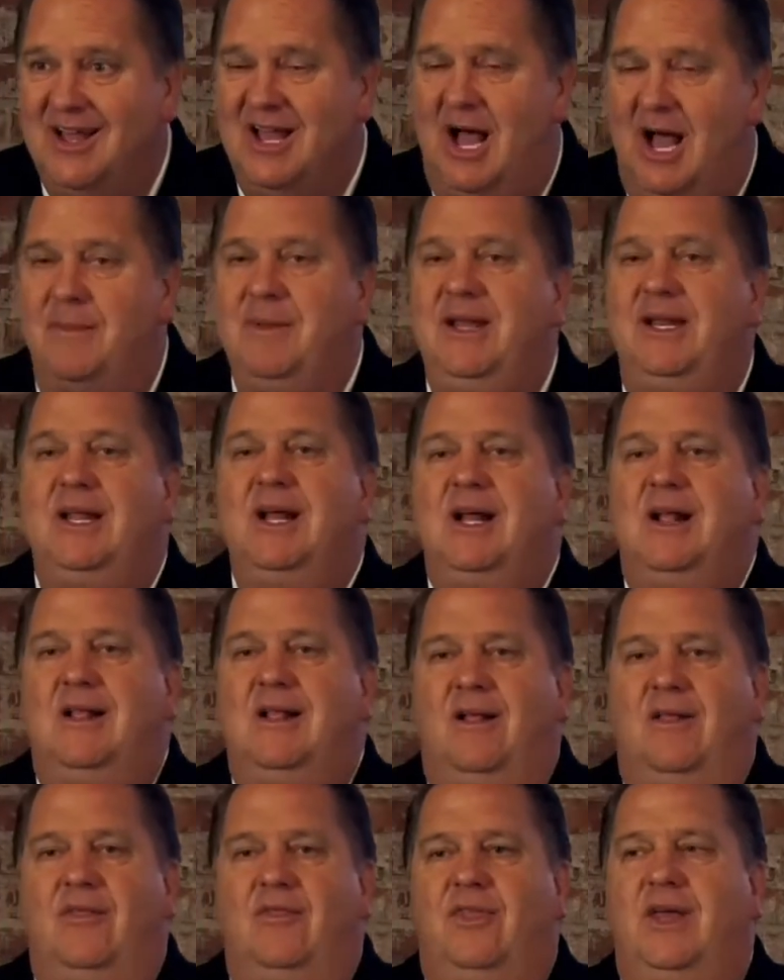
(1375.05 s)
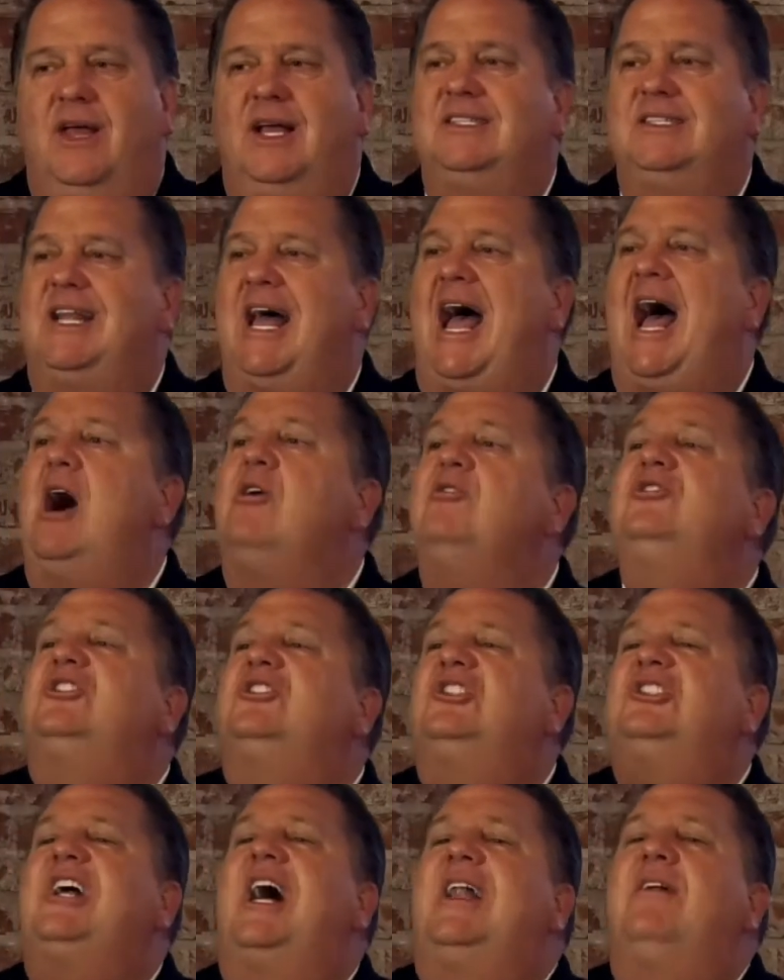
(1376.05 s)
I mean, is
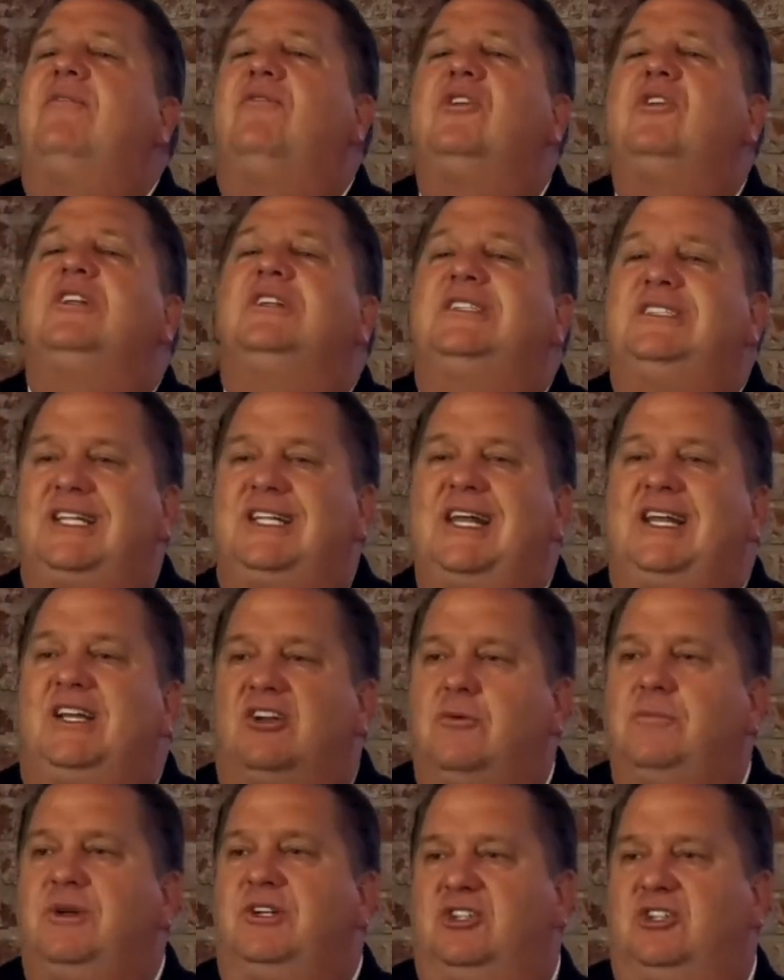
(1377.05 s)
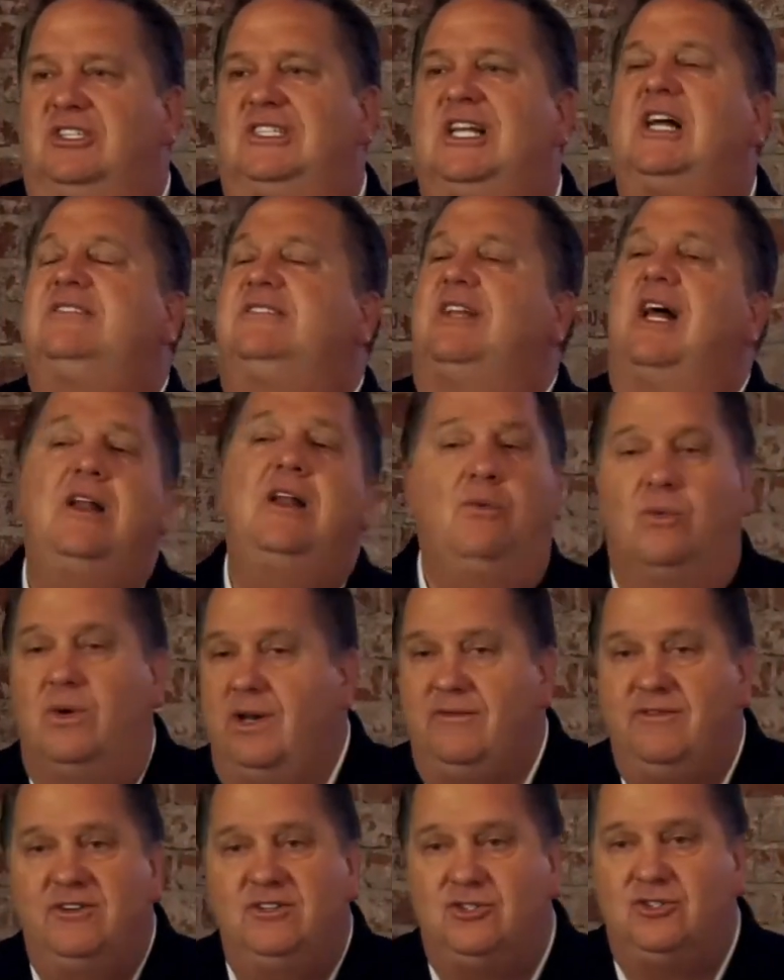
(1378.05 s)
outside of real estate commissions, outside of
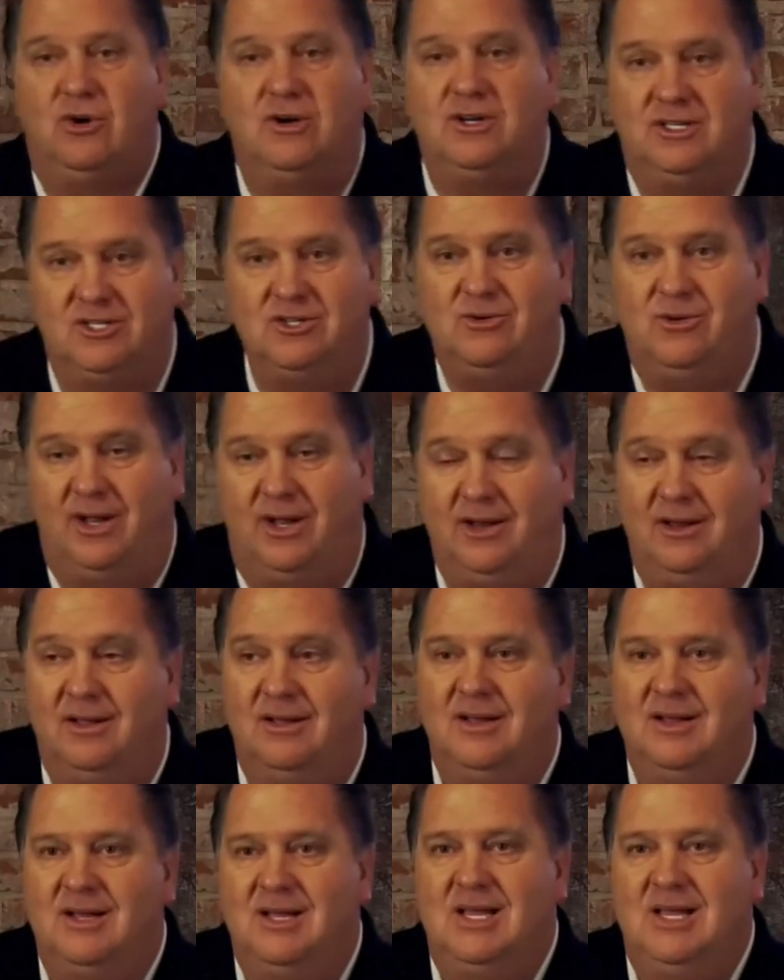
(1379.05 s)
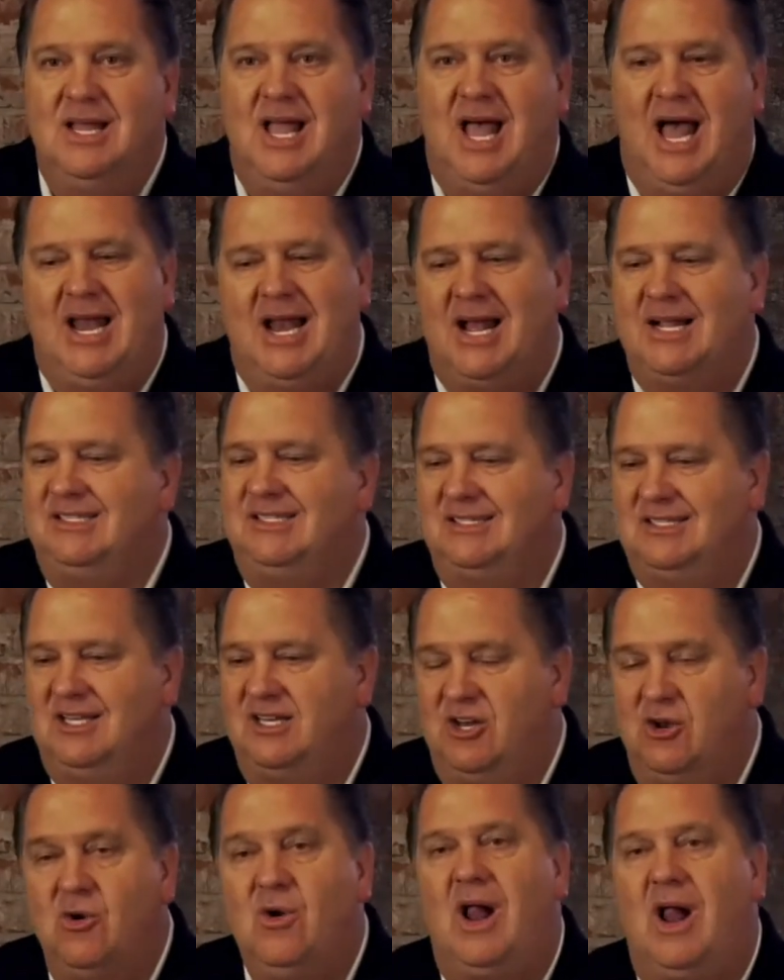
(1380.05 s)
whatever it is you're already doing. And I just said,
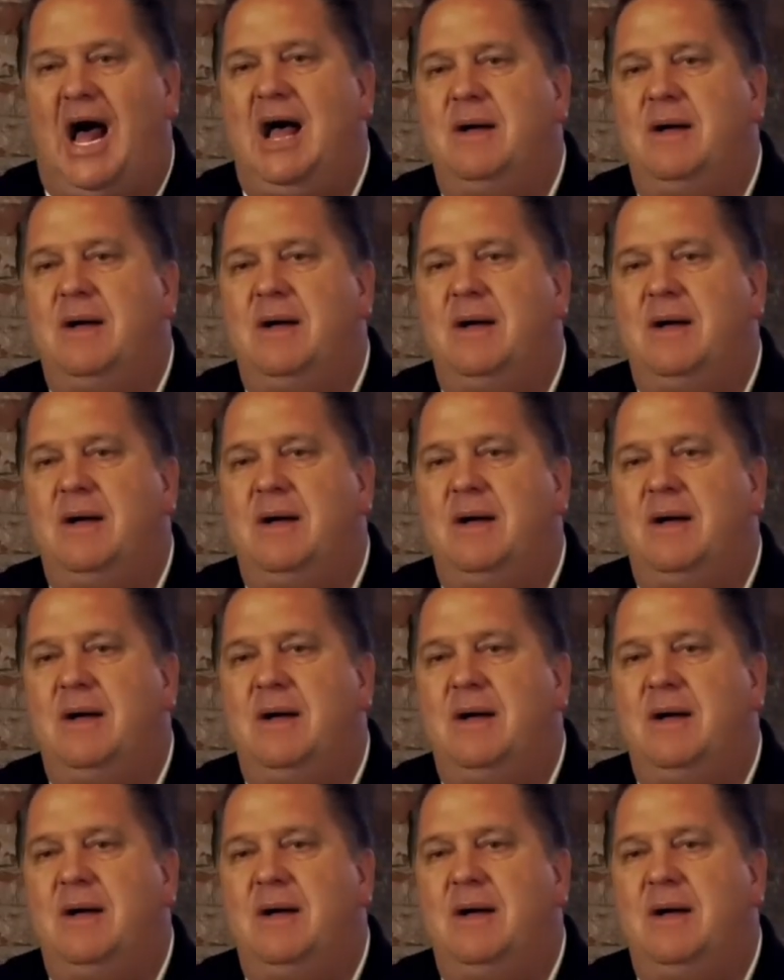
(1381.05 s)
you know what, I'm